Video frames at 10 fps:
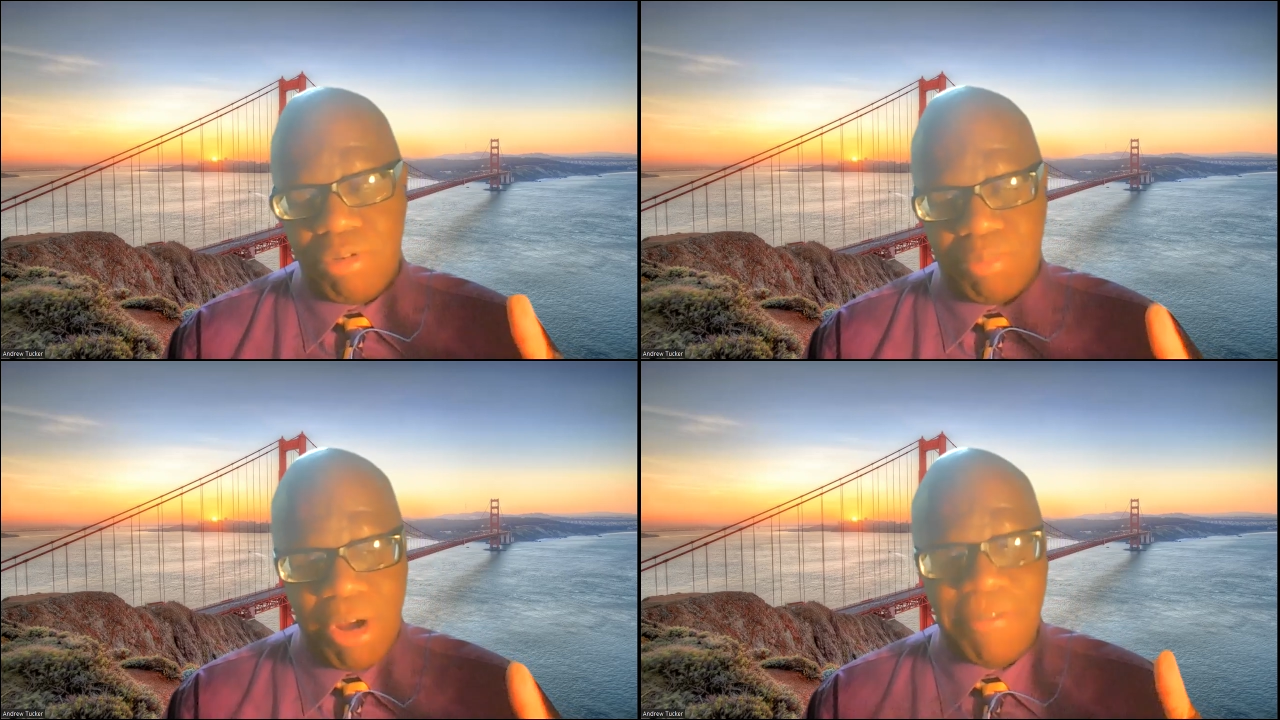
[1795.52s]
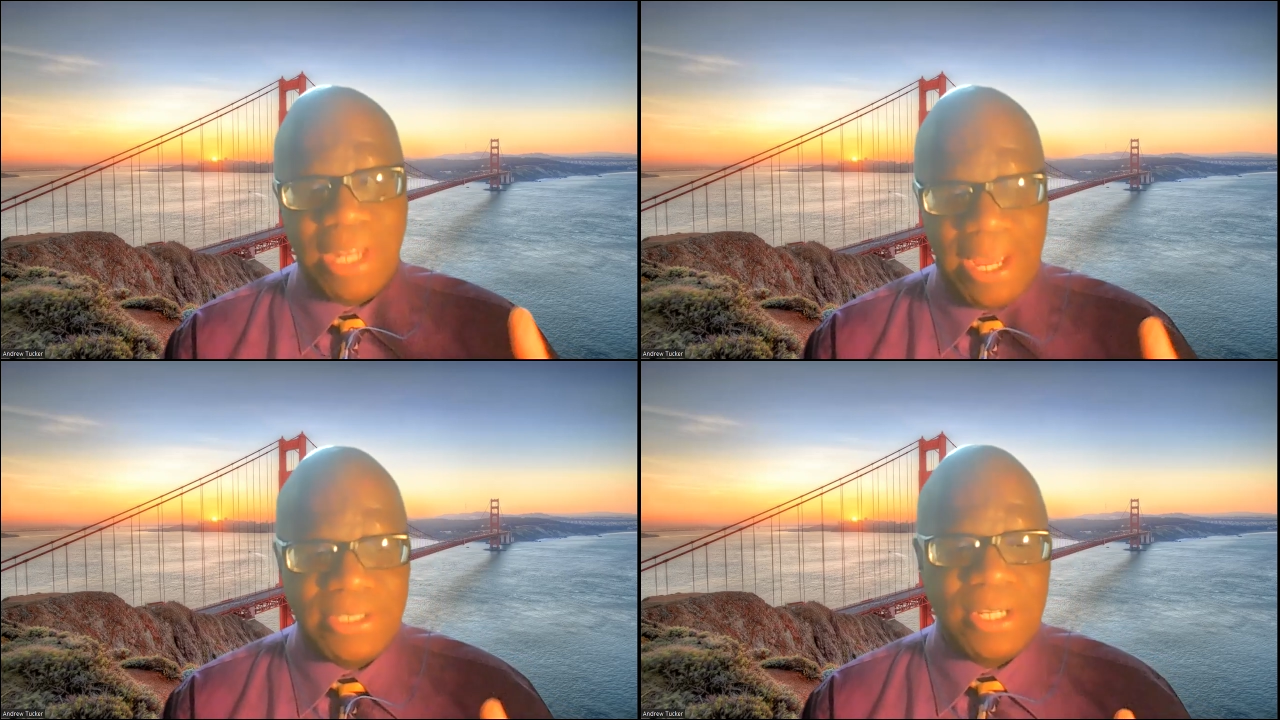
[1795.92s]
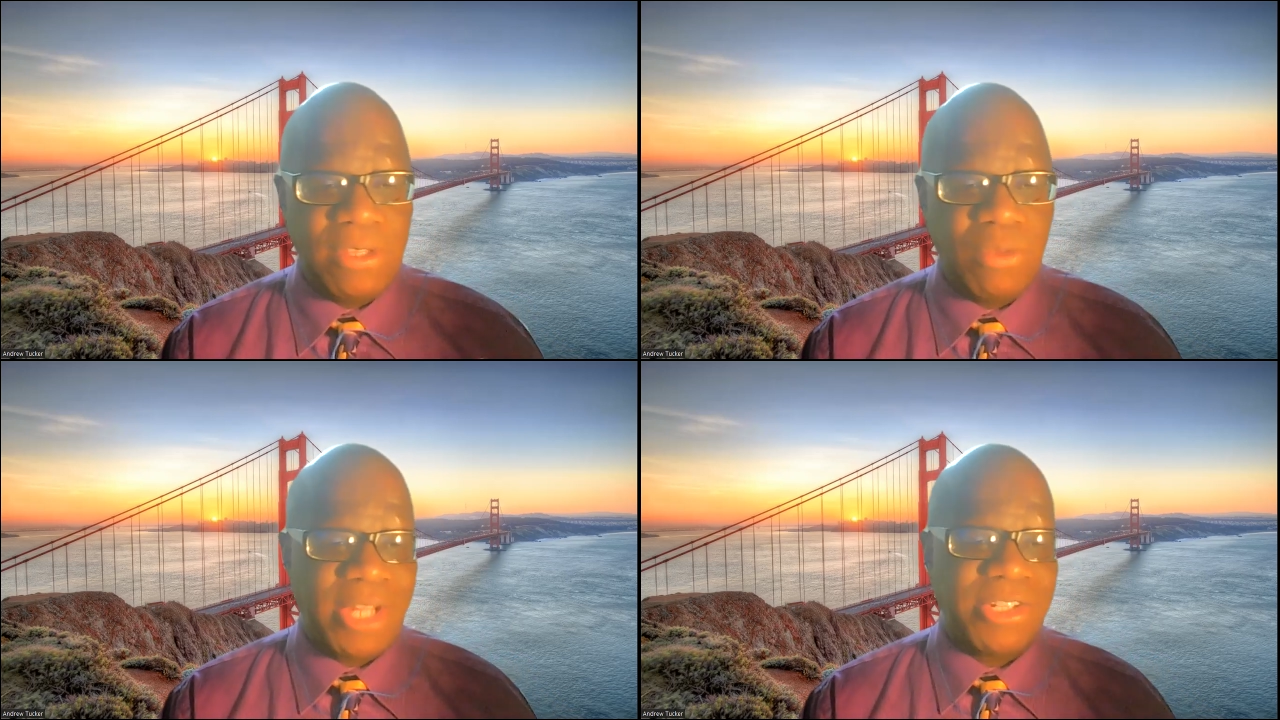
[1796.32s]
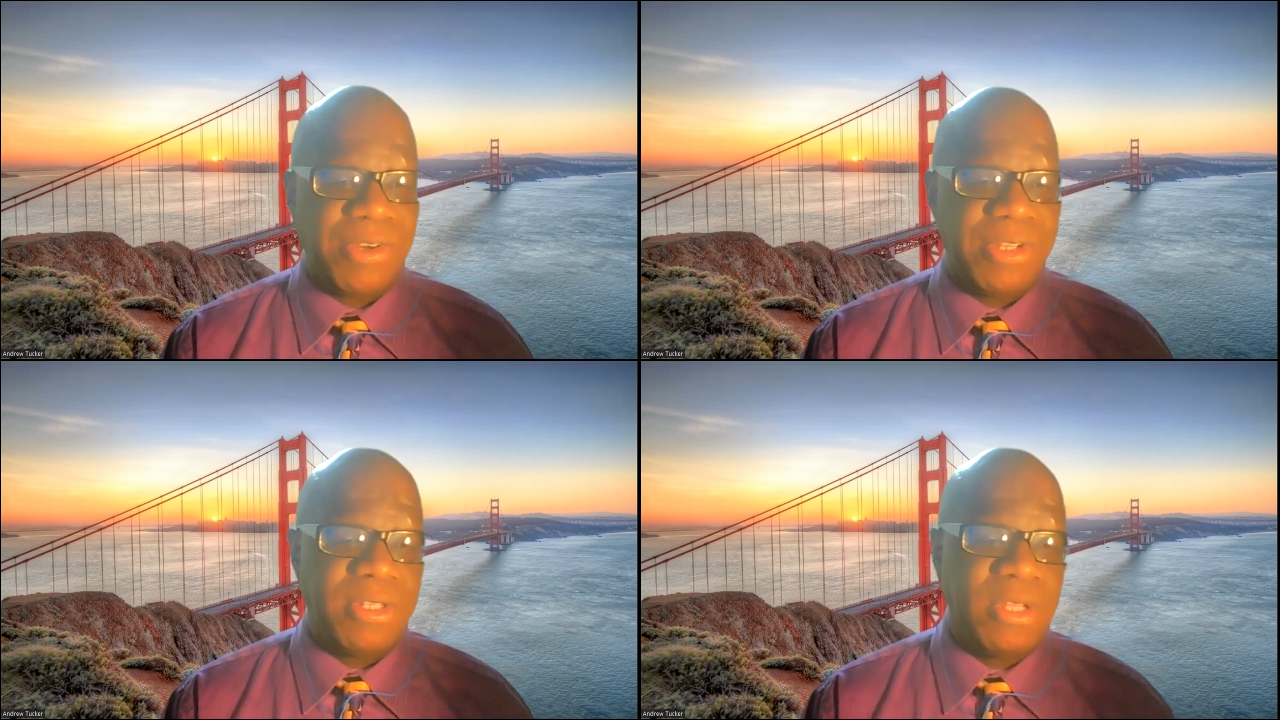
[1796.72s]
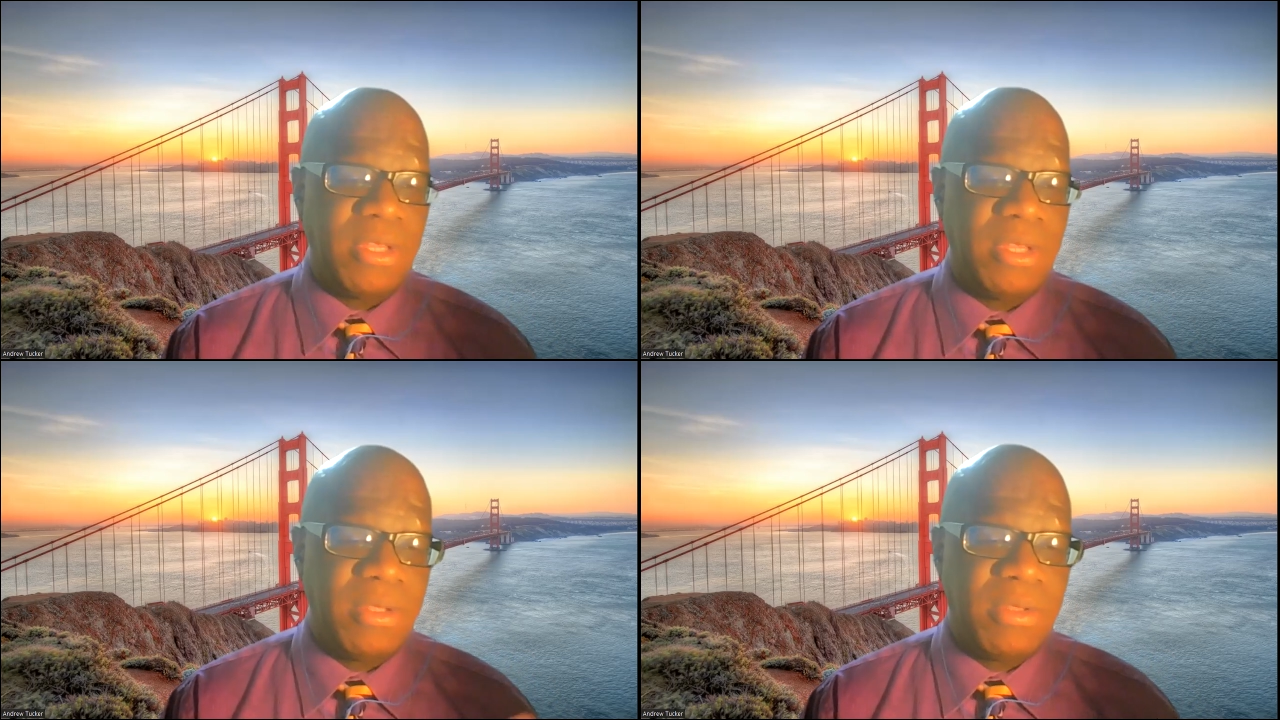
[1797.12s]
prevalent in Western
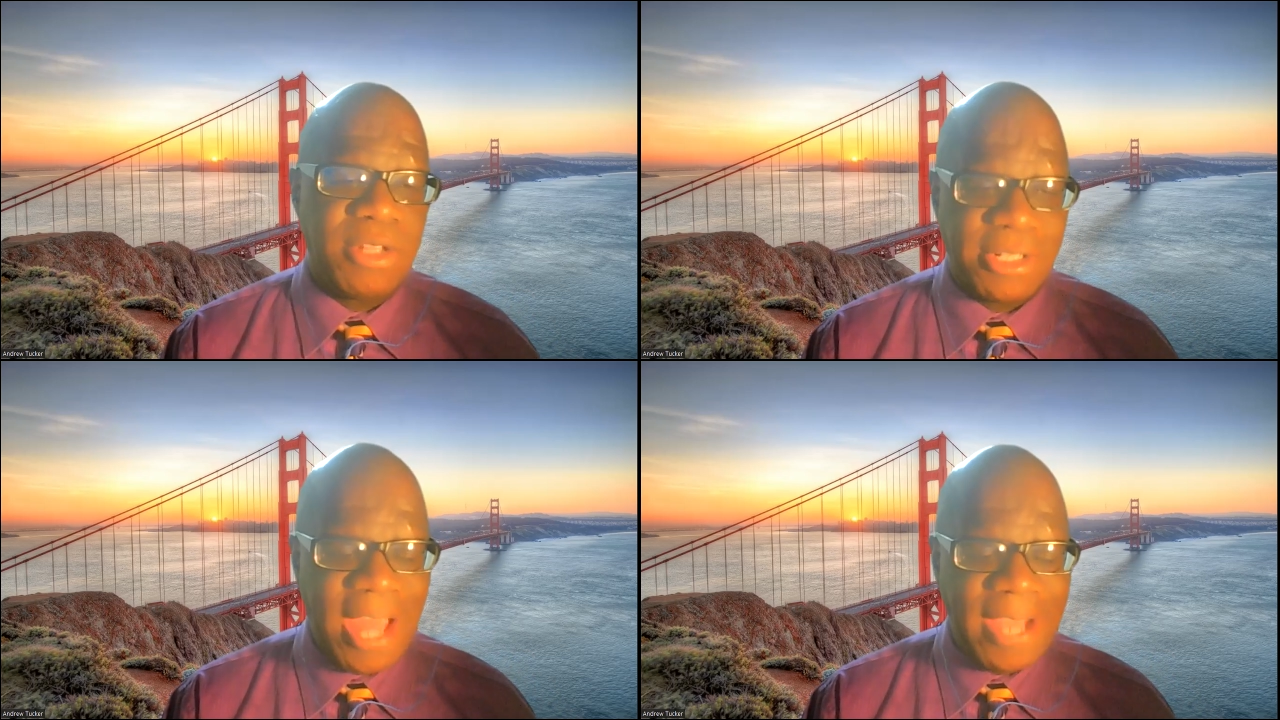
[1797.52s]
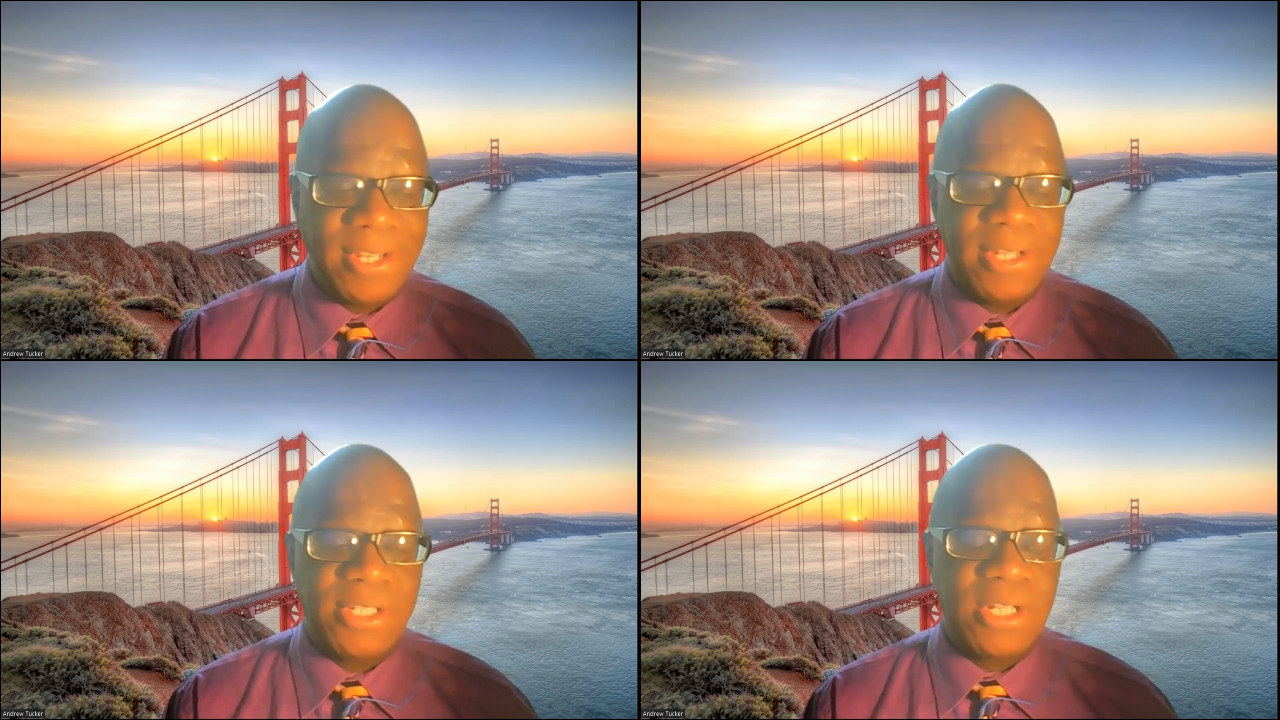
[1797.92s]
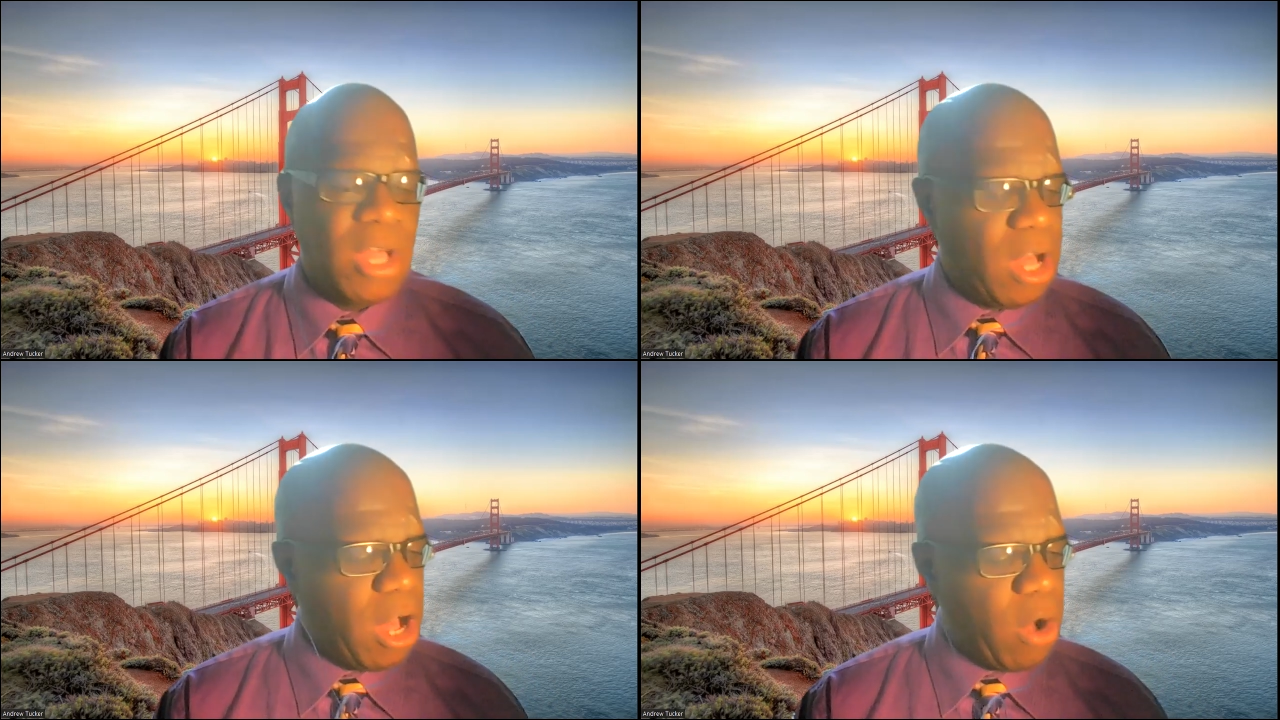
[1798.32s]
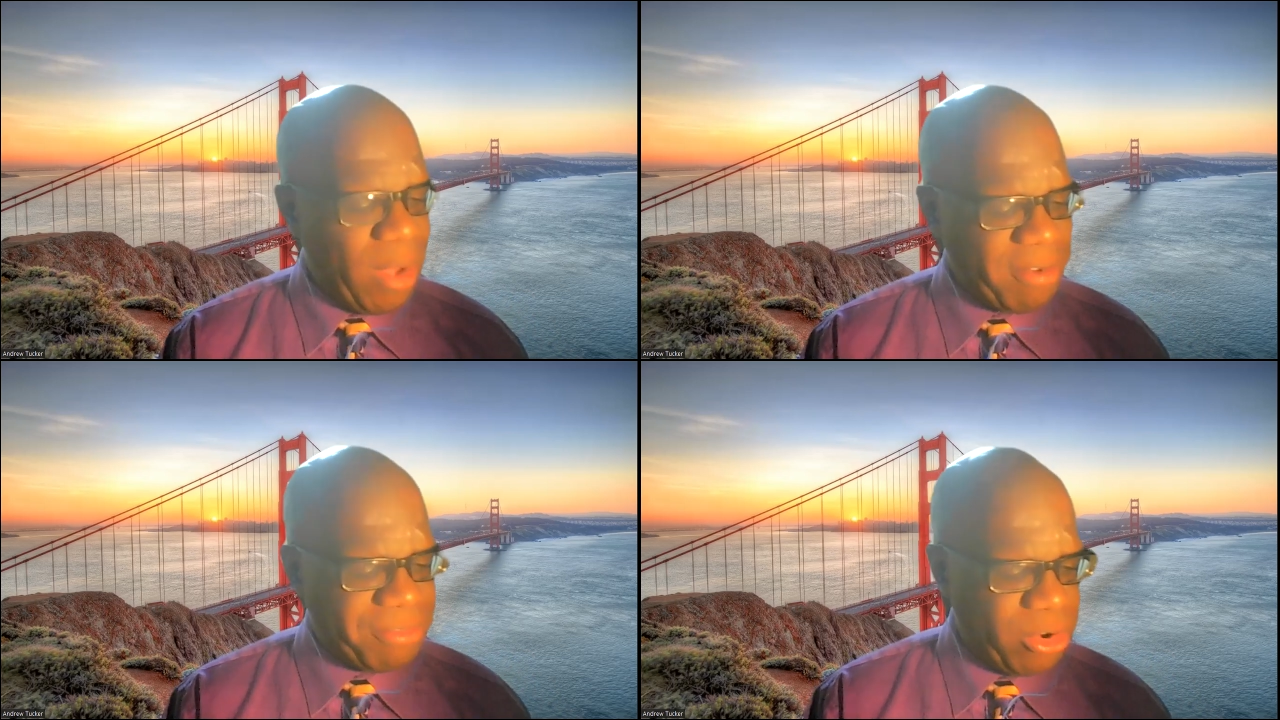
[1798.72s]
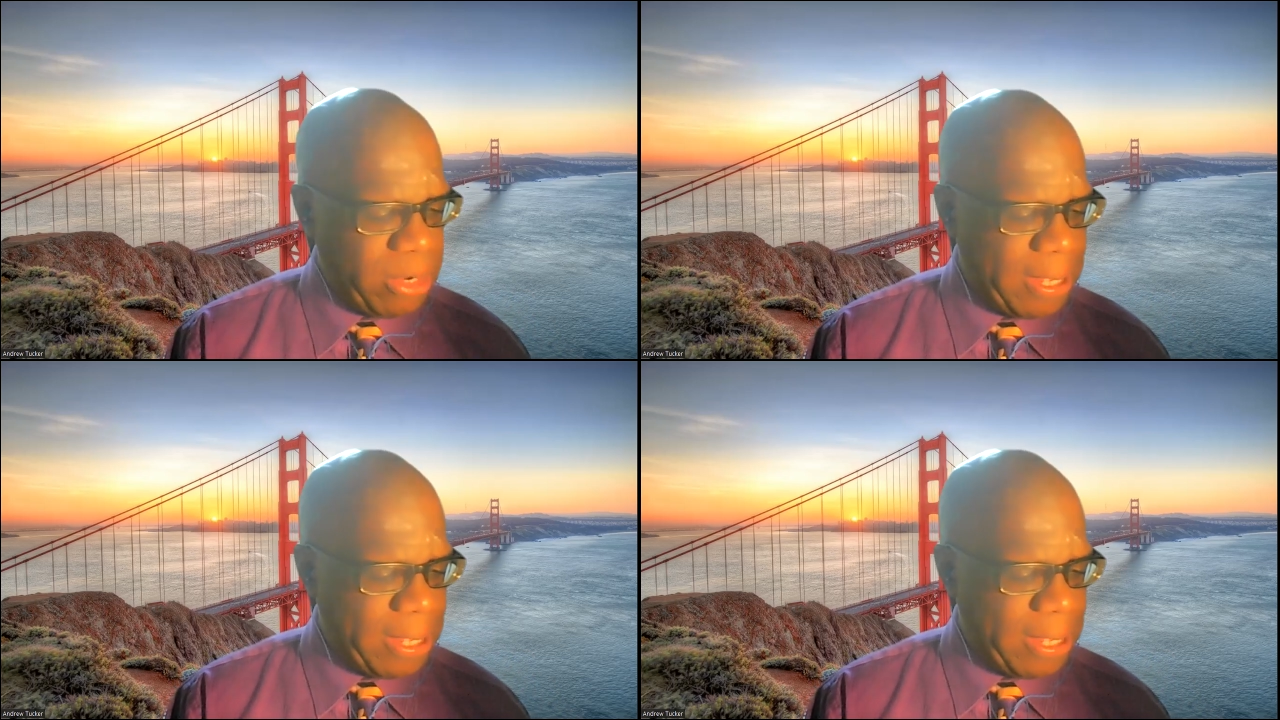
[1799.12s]
societies. However,